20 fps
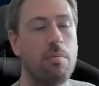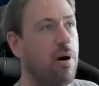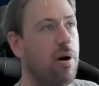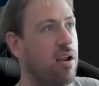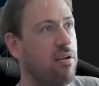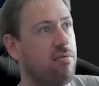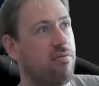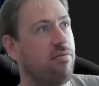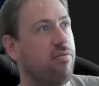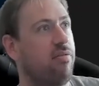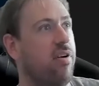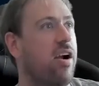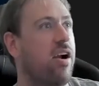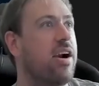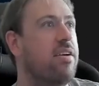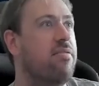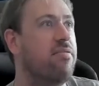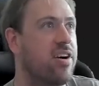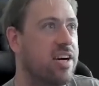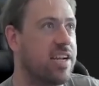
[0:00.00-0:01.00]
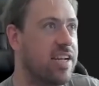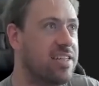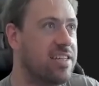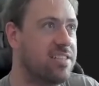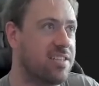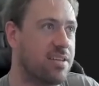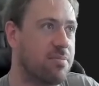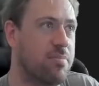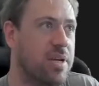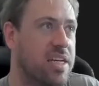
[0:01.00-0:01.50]
but very, very
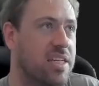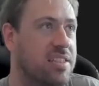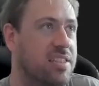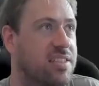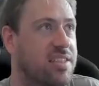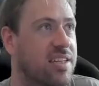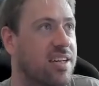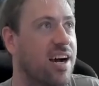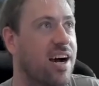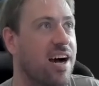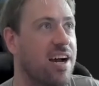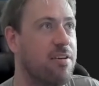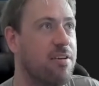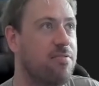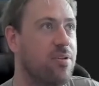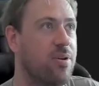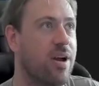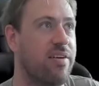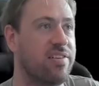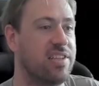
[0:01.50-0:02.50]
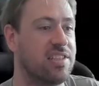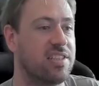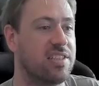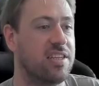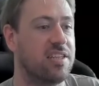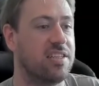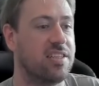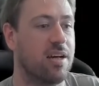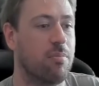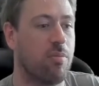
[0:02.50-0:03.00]
easy to miss if you haven't
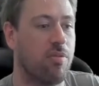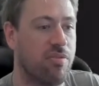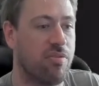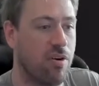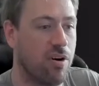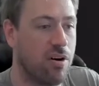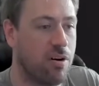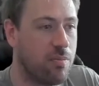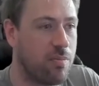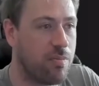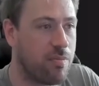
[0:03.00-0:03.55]
seen it done before.